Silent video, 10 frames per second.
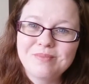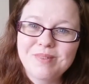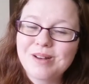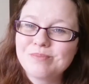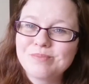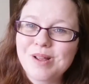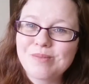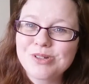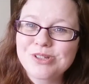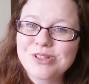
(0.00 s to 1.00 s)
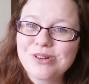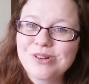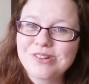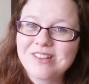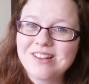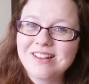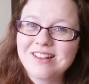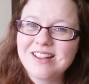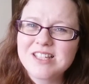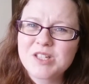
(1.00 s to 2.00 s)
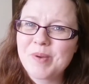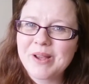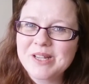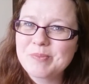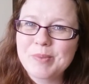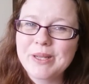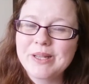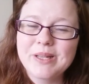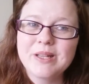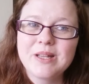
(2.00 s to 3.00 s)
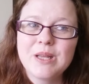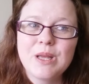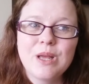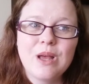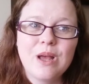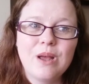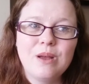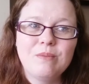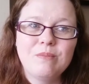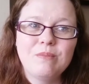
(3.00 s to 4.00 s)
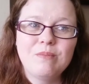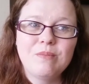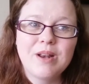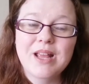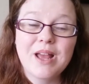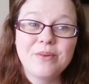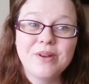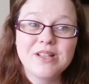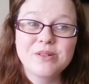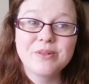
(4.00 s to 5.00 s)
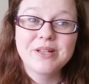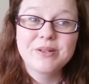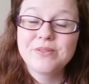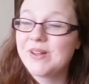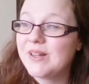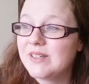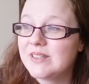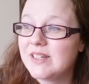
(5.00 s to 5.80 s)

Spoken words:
And I'm just so inspired by her, and I can't wait to work with her.